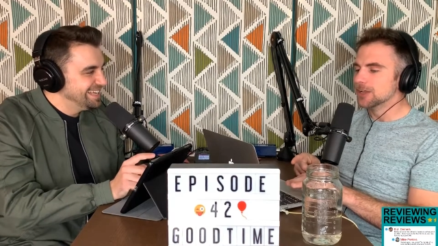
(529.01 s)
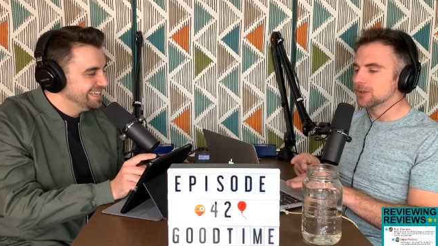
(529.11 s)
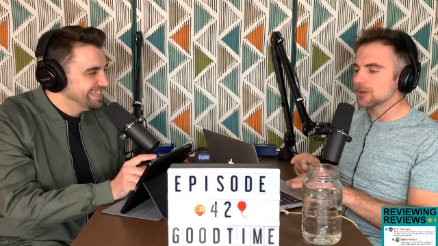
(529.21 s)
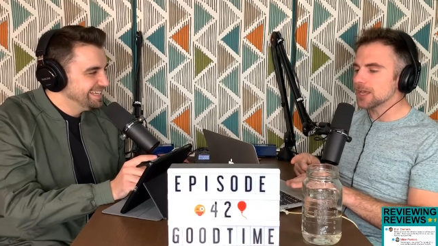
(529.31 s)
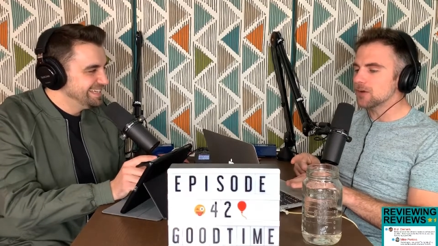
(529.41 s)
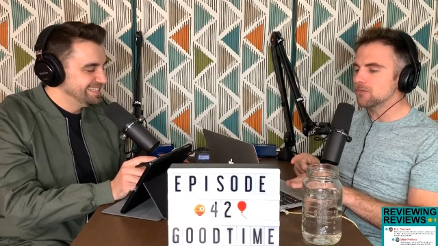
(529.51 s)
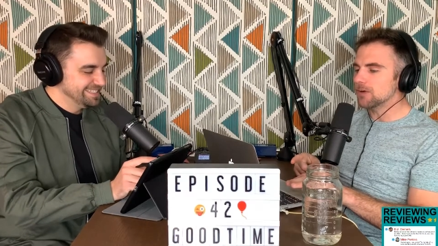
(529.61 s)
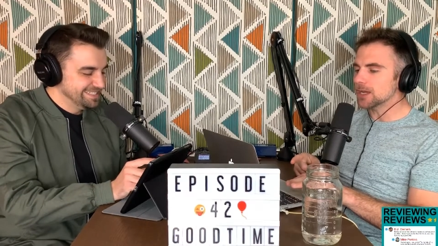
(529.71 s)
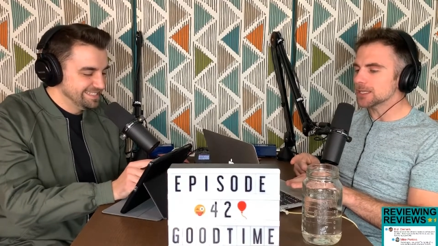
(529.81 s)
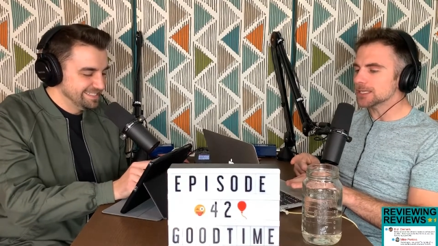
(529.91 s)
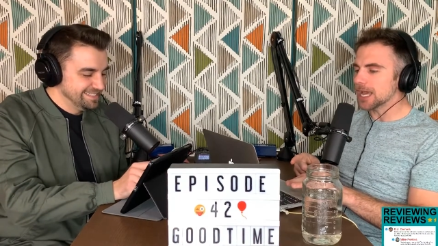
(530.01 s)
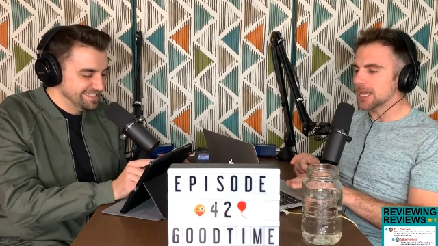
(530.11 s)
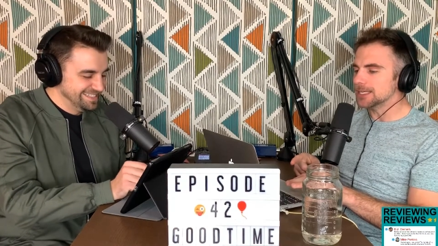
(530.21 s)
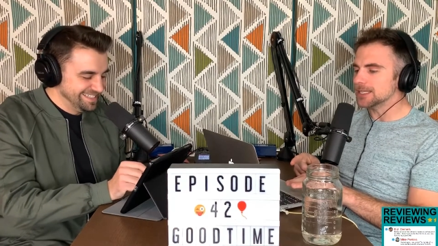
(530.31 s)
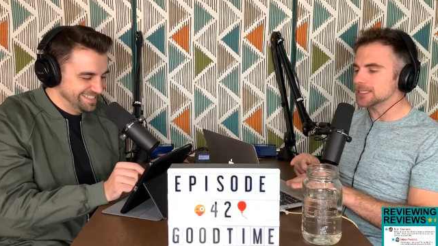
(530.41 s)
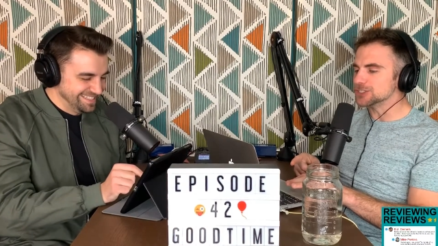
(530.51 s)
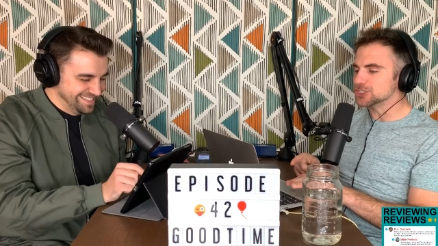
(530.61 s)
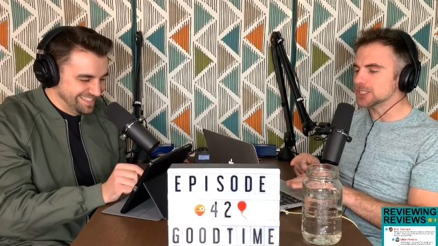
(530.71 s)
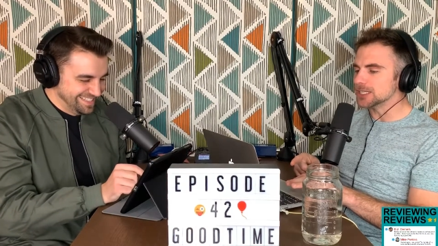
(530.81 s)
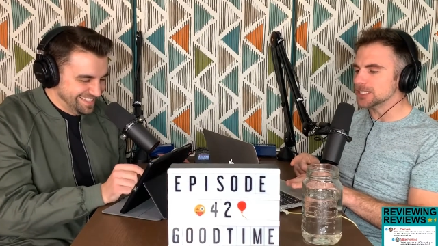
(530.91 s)
Speaker 1: "Look how fucking tiny this
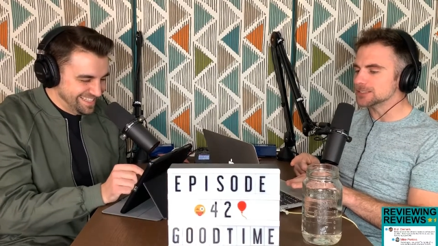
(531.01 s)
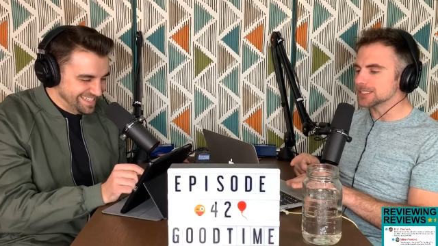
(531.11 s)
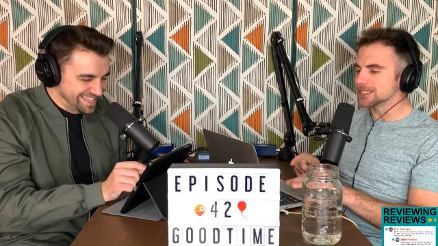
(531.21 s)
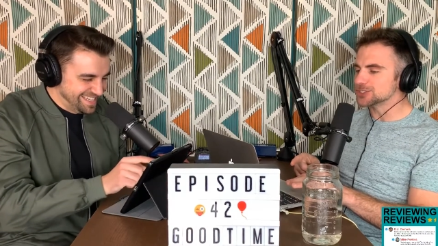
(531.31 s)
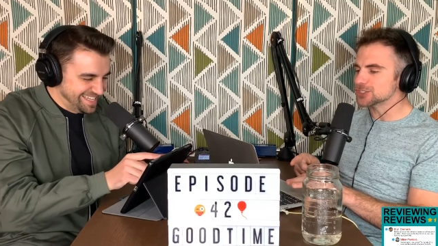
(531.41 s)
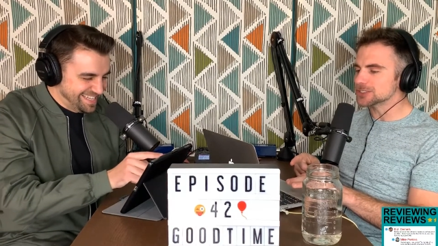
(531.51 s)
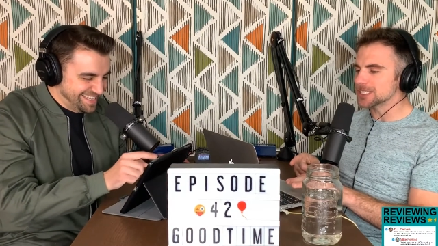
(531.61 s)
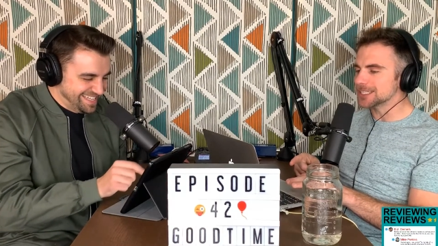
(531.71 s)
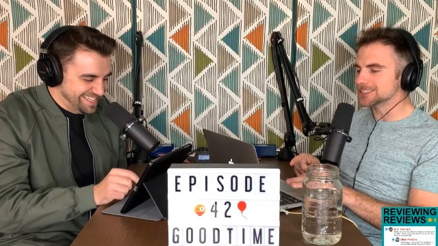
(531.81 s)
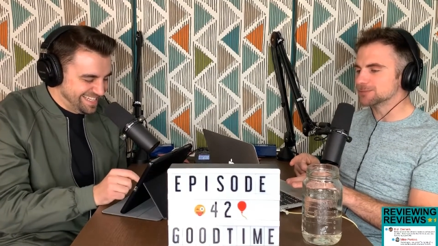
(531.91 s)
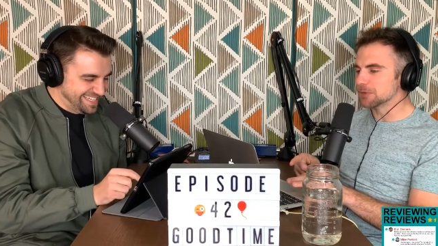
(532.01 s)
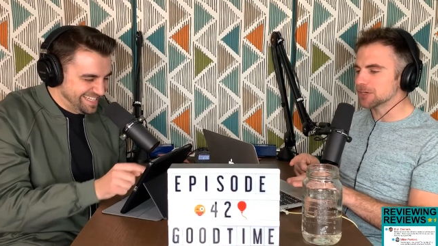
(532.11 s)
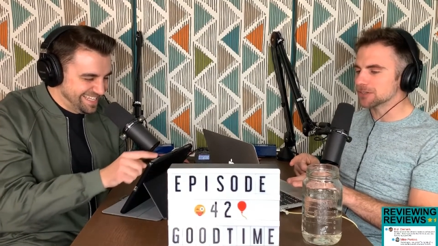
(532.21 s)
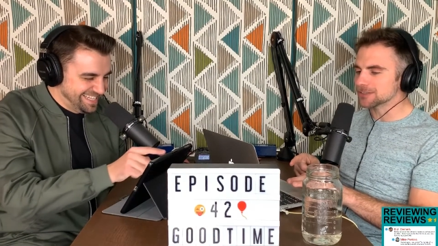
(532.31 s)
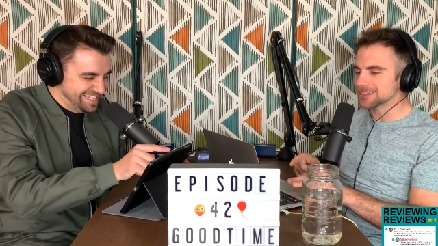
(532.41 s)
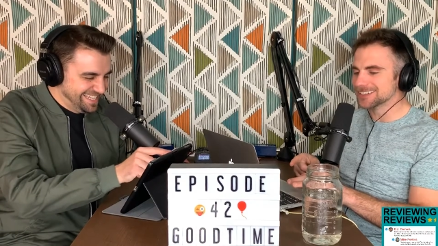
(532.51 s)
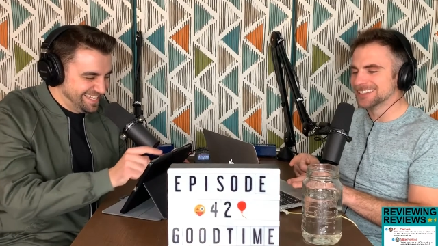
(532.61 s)
shit is, and it just tastes burnt."